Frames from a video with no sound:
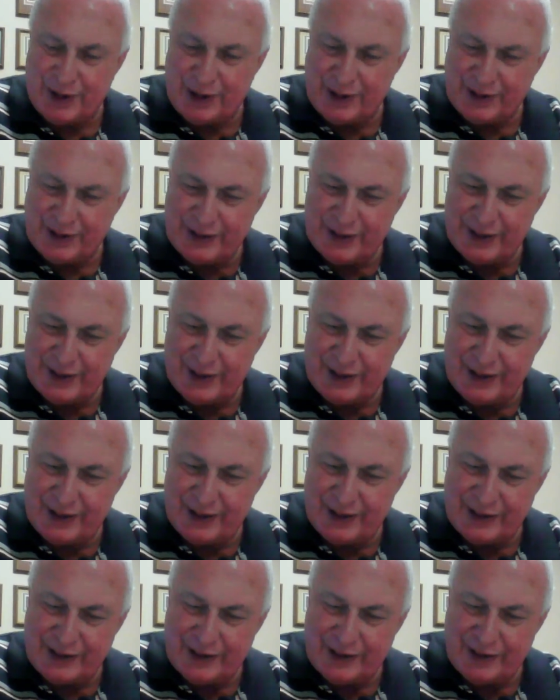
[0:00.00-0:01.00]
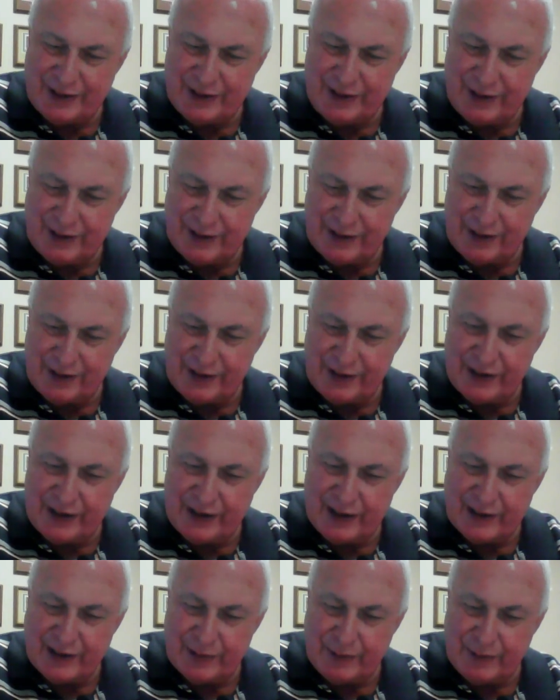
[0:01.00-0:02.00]
mark, so let's go with you
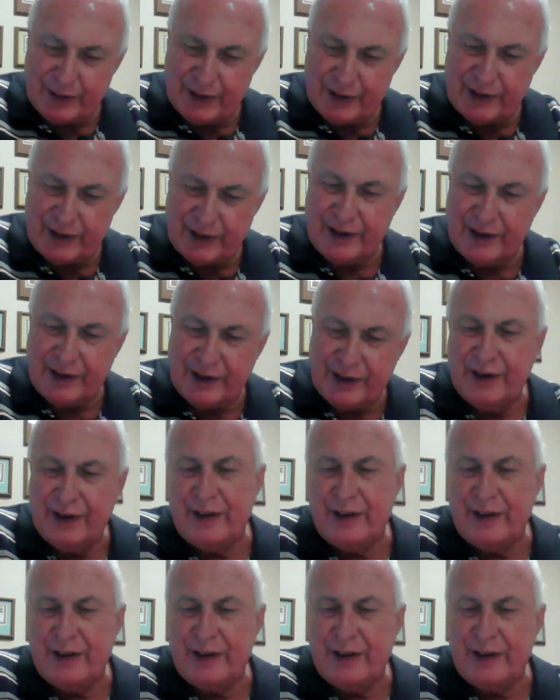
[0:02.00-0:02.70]
guys are better.